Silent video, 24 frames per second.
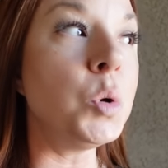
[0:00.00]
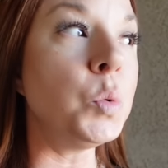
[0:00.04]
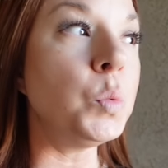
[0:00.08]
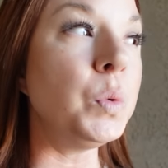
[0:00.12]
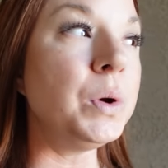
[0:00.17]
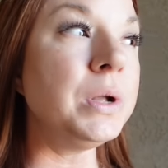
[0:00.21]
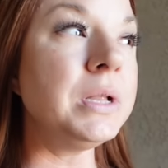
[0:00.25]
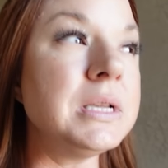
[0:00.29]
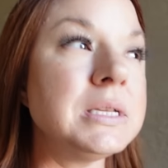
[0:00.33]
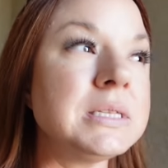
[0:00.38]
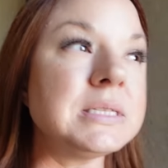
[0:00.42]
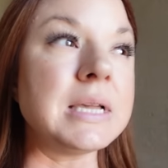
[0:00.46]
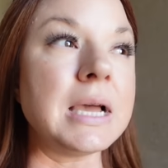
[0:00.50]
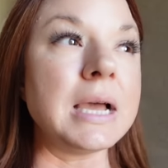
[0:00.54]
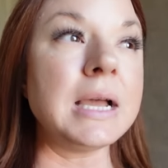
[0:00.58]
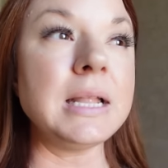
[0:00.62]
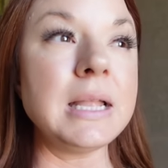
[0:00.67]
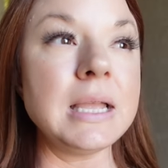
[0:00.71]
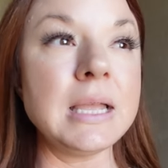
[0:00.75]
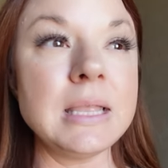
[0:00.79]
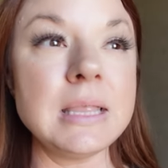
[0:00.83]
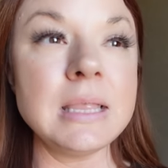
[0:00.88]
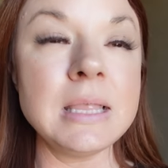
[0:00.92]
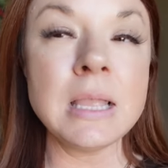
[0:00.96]
We
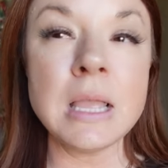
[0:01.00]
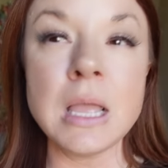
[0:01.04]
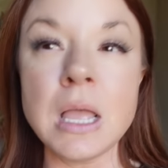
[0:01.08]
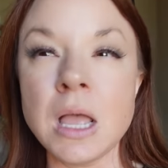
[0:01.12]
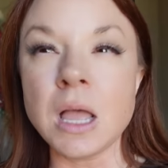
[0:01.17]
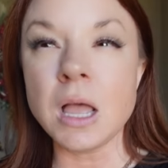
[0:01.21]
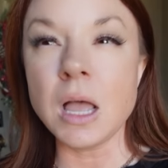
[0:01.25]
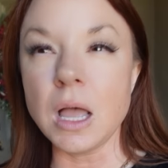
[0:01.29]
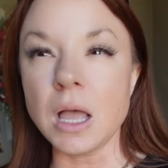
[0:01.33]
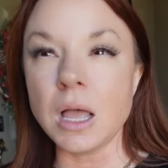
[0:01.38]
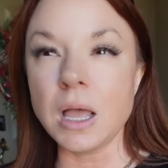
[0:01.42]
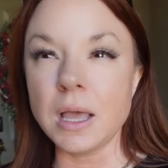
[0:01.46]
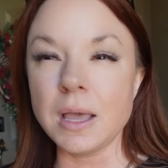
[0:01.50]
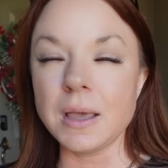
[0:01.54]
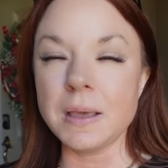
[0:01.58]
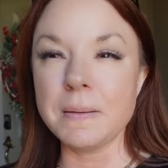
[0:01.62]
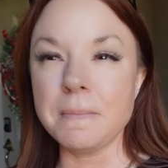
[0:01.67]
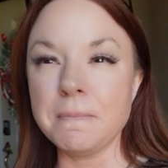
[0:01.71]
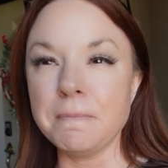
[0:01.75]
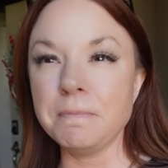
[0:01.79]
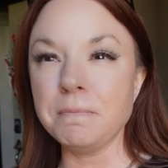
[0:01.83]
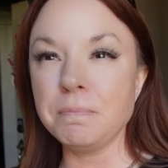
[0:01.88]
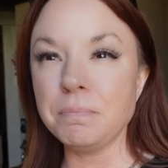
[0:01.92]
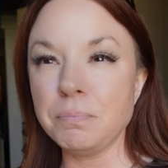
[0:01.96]
decided,
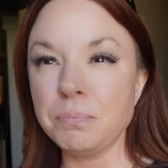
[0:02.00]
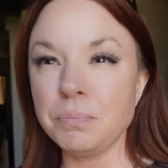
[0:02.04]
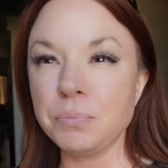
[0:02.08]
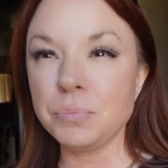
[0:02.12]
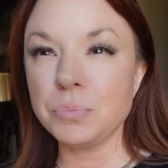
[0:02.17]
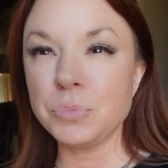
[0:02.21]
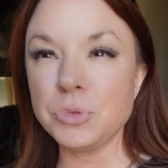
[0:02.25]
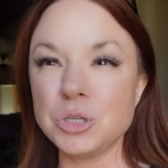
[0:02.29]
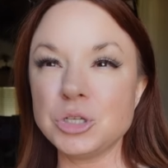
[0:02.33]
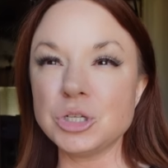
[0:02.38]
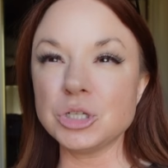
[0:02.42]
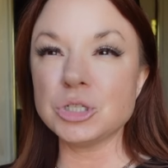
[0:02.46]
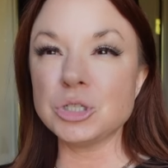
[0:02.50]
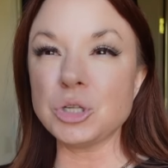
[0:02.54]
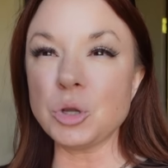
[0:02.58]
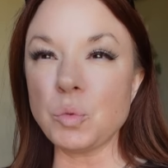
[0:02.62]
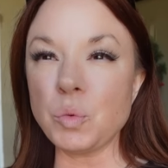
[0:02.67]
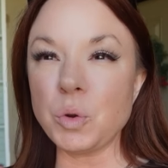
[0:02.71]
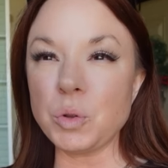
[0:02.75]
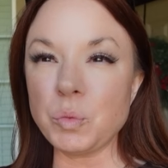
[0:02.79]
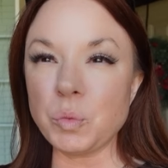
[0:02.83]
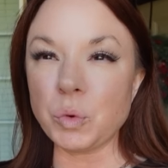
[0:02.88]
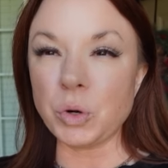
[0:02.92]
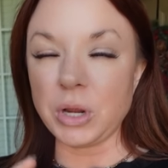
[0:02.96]
um, just so
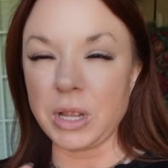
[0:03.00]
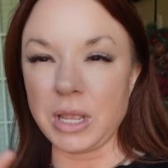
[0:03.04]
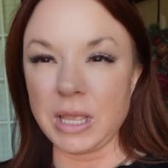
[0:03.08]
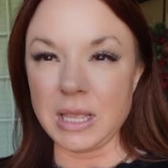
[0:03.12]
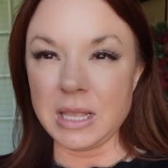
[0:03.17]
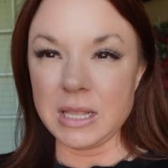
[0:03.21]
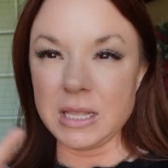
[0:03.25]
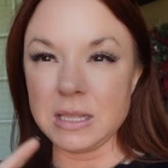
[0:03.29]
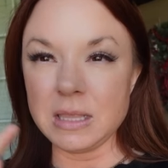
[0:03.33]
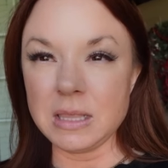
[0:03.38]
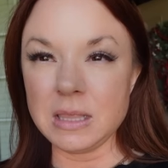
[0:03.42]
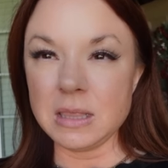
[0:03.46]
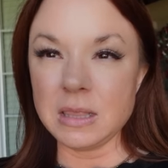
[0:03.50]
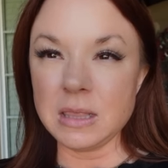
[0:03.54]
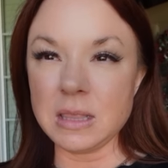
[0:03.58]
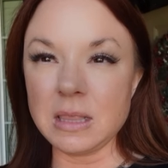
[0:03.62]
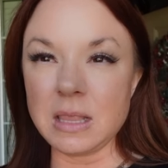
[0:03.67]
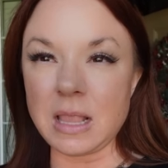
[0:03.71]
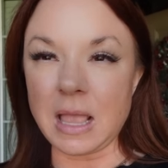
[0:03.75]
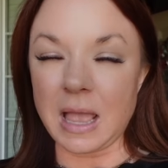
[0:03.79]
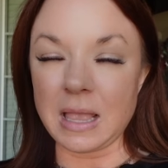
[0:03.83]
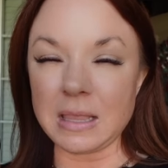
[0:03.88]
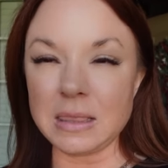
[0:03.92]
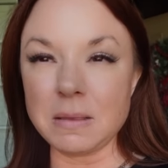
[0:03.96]
when we're in
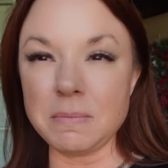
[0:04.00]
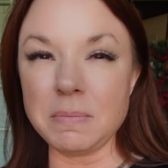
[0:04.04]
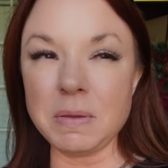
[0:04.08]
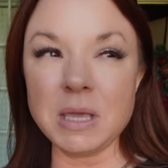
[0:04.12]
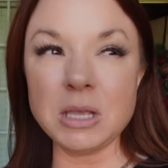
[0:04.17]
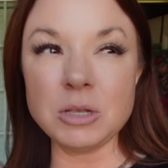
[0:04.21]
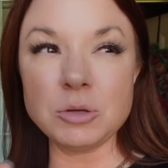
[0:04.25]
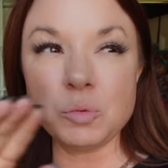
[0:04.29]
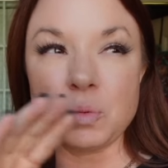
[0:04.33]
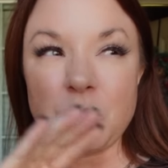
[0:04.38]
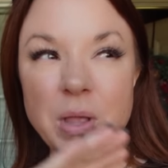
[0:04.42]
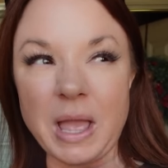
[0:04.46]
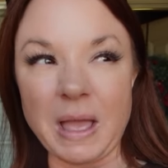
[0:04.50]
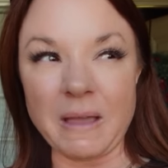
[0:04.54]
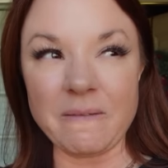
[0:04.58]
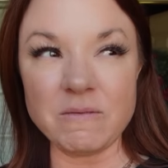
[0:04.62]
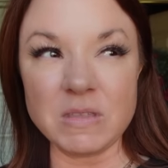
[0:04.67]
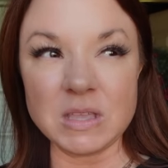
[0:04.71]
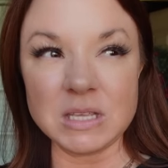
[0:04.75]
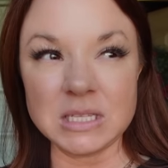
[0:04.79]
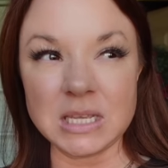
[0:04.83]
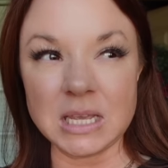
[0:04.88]
at the beach, we have the